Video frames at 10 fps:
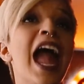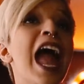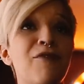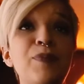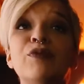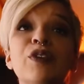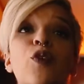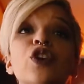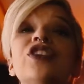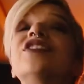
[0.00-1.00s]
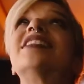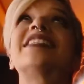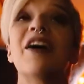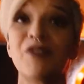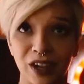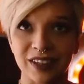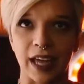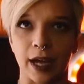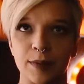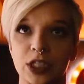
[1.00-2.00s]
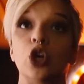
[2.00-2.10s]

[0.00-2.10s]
have been rewarded several times